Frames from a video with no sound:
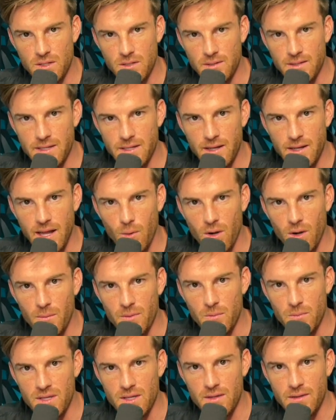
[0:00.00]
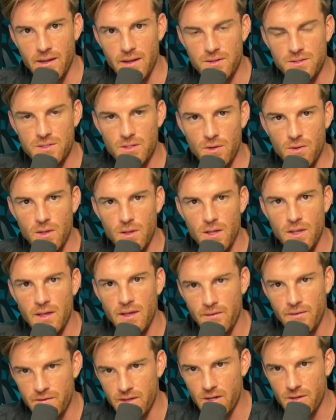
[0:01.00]
deleted i want them to be there so
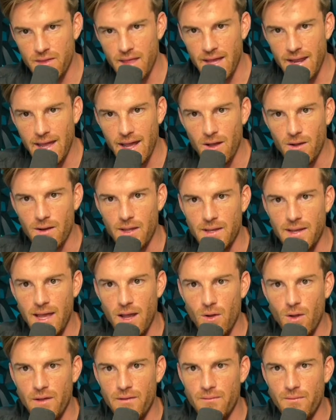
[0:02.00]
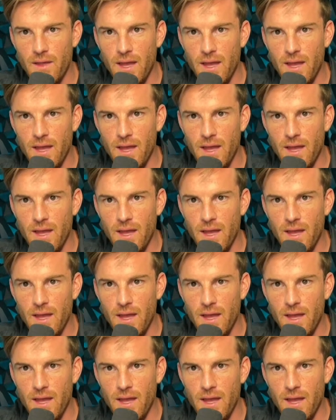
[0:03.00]
figured that out and now i,